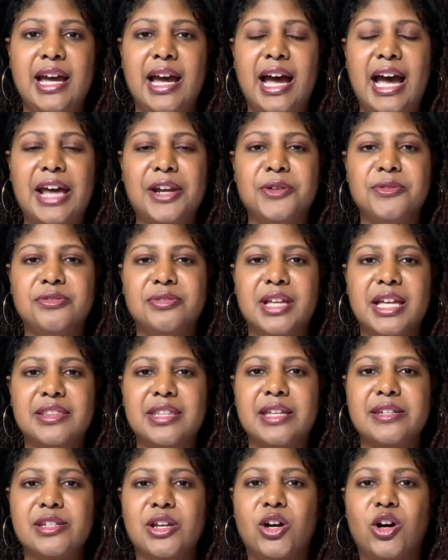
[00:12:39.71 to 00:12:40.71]
I don't feel like
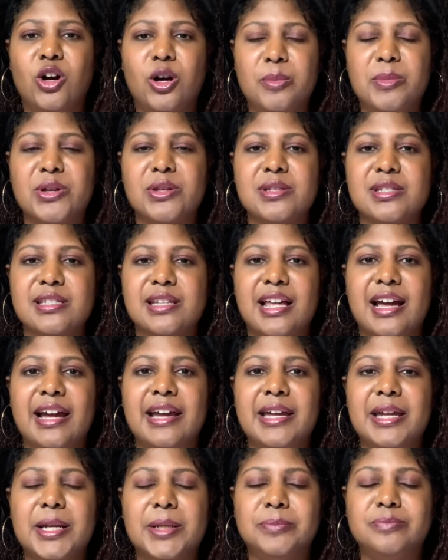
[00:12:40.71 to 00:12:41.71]
that's almost
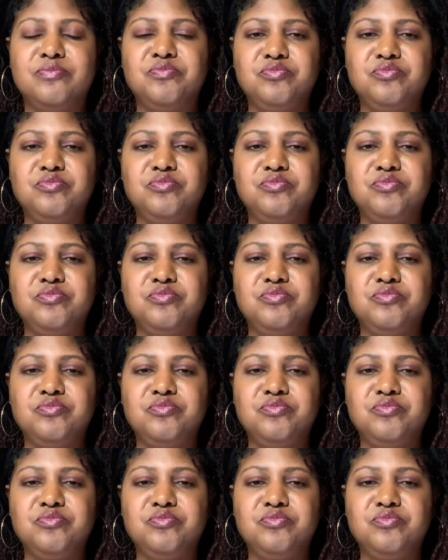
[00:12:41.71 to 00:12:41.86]
like